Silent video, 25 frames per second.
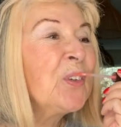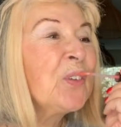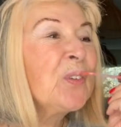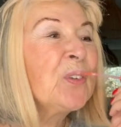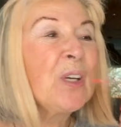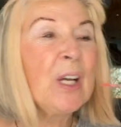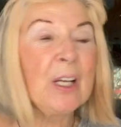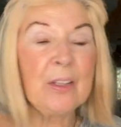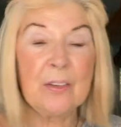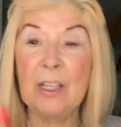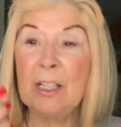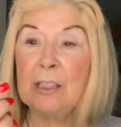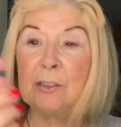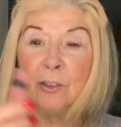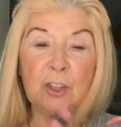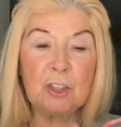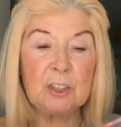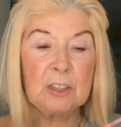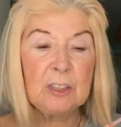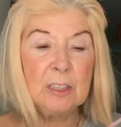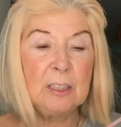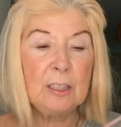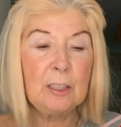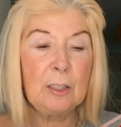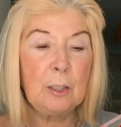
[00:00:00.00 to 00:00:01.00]
and then
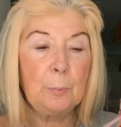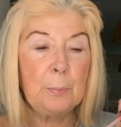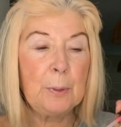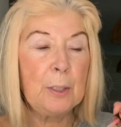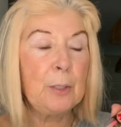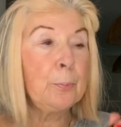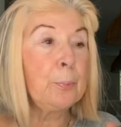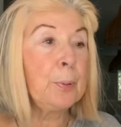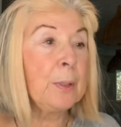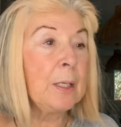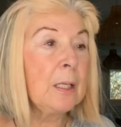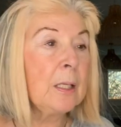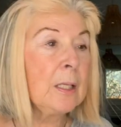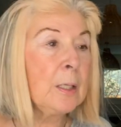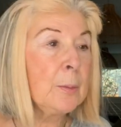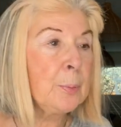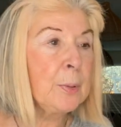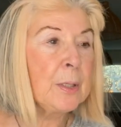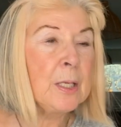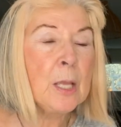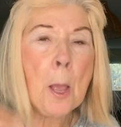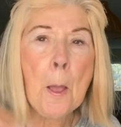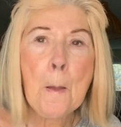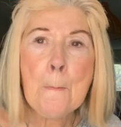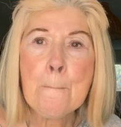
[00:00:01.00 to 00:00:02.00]
just a little bit of pink
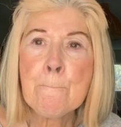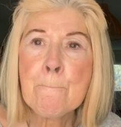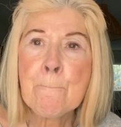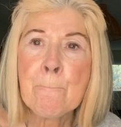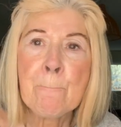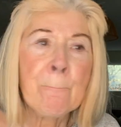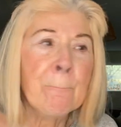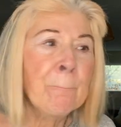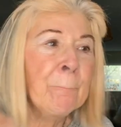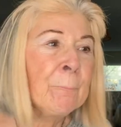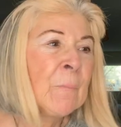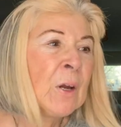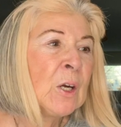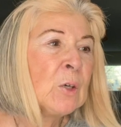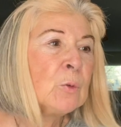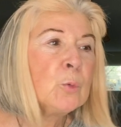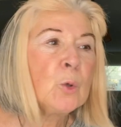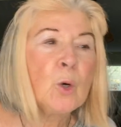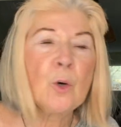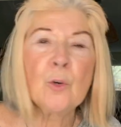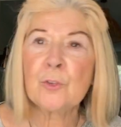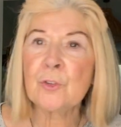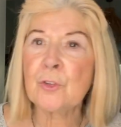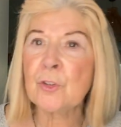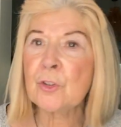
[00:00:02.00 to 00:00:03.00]
lippy.
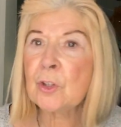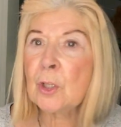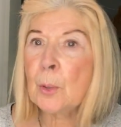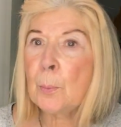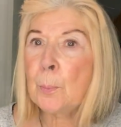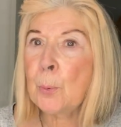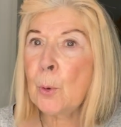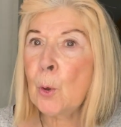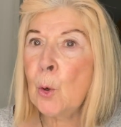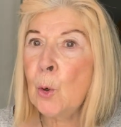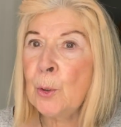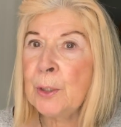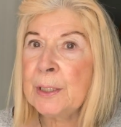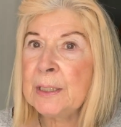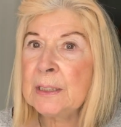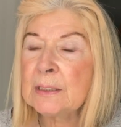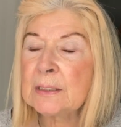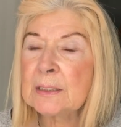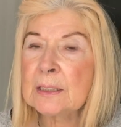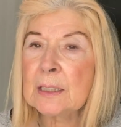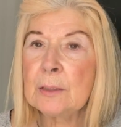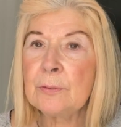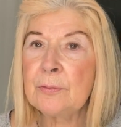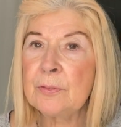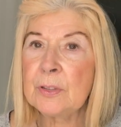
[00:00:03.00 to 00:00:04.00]
What's the
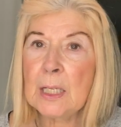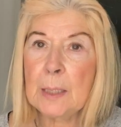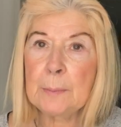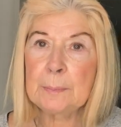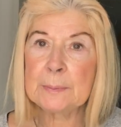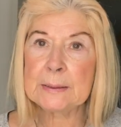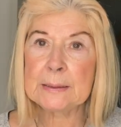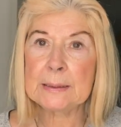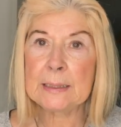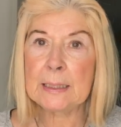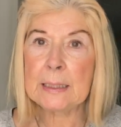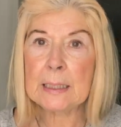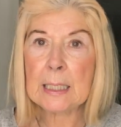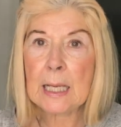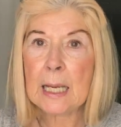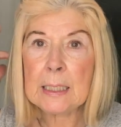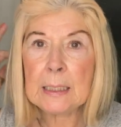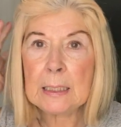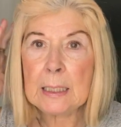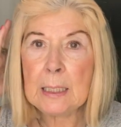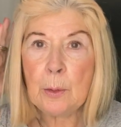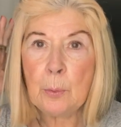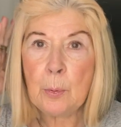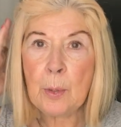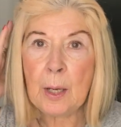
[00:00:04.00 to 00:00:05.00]
point of lipstick
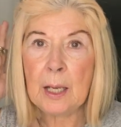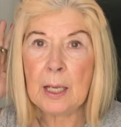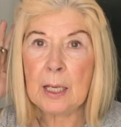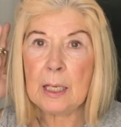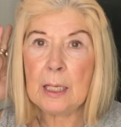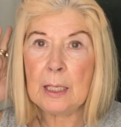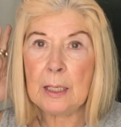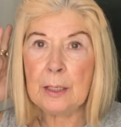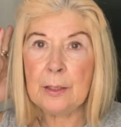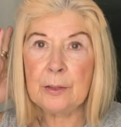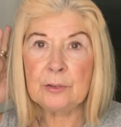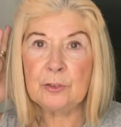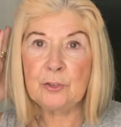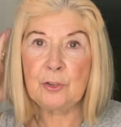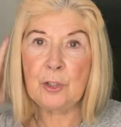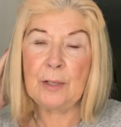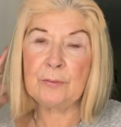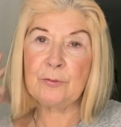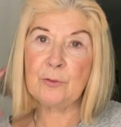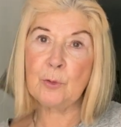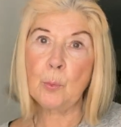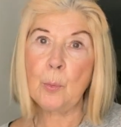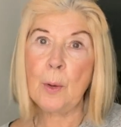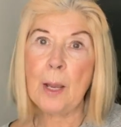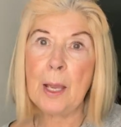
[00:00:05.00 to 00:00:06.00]
anyway? Because you
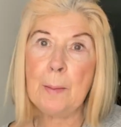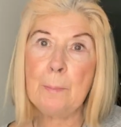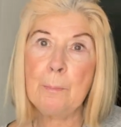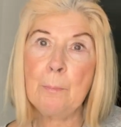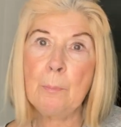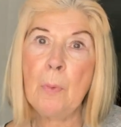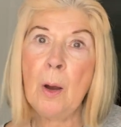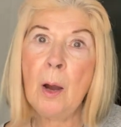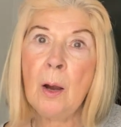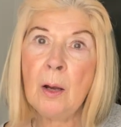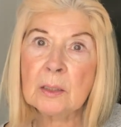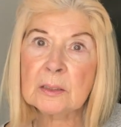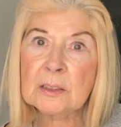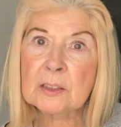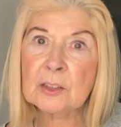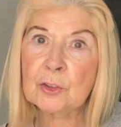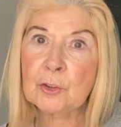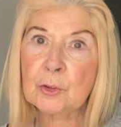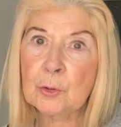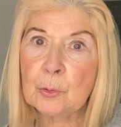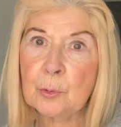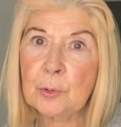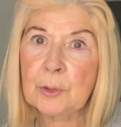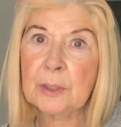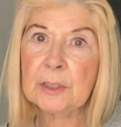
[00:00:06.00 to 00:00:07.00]
have to wear
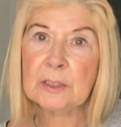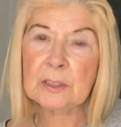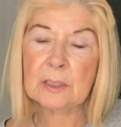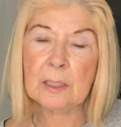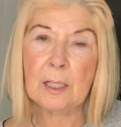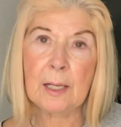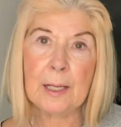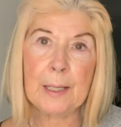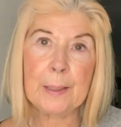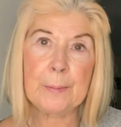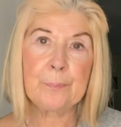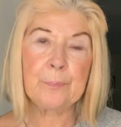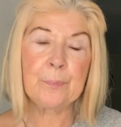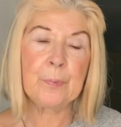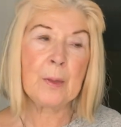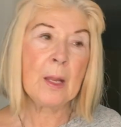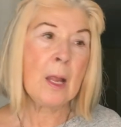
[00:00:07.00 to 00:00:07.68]
masks all the time.